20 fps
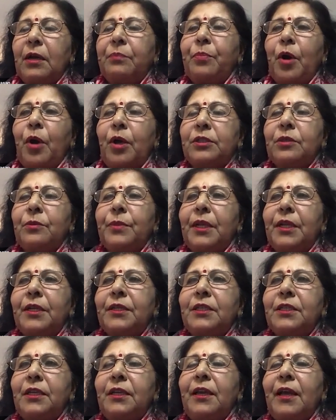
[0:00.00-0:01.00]

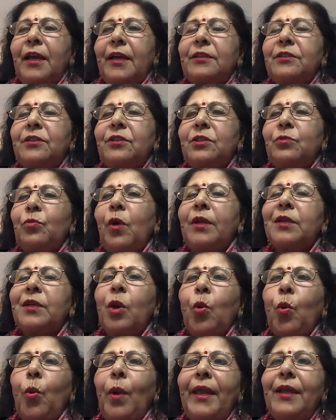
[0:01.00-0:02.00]
possibility, and one
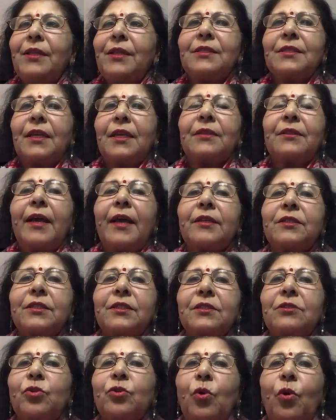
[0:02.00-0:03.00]
quails at that
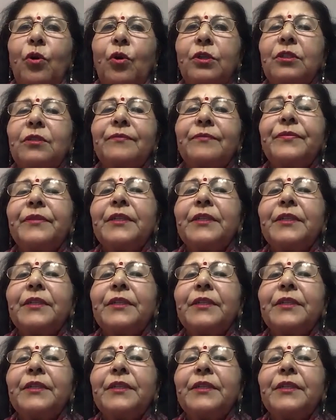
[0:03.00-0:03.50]
thought.